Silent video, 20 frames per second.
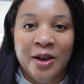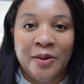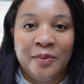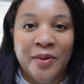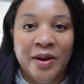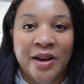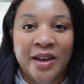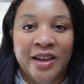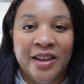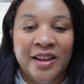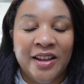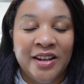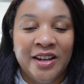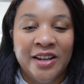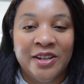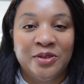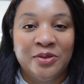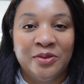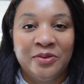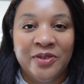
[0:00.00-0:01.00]
my
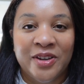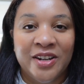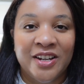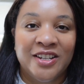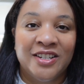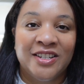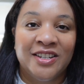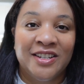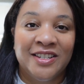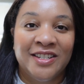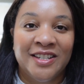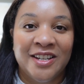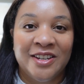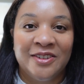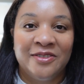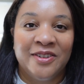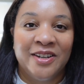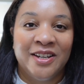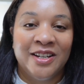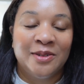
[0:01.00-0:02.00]
little fitness
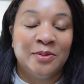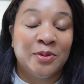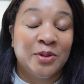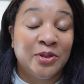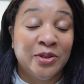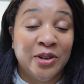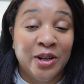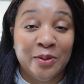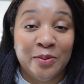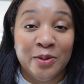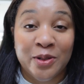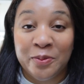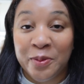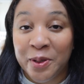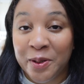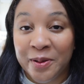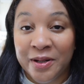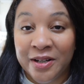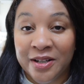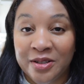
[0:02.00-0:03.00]
series well it's not going to
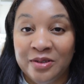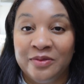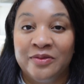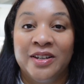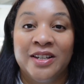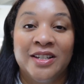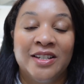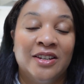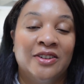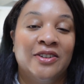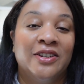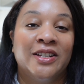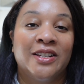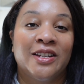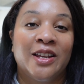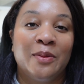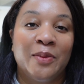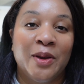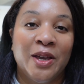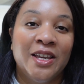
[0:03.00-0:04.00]
be a little fitness series it's
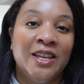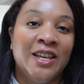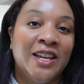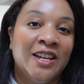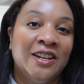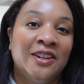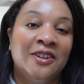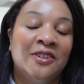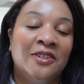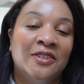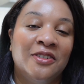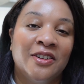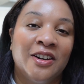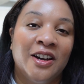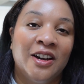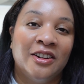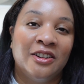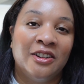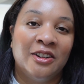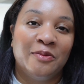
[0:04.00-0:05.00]
going to be a year long
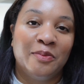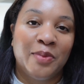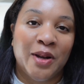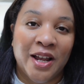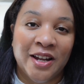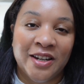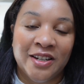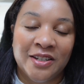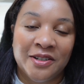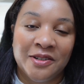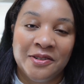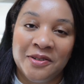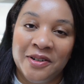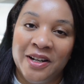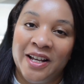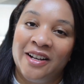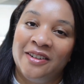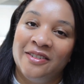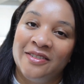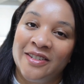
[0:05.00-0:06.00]
and i've planned it all
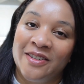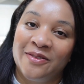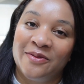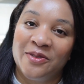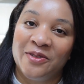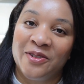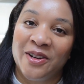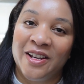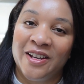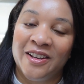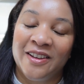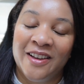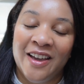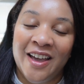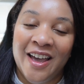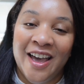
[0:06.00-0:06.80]
out for you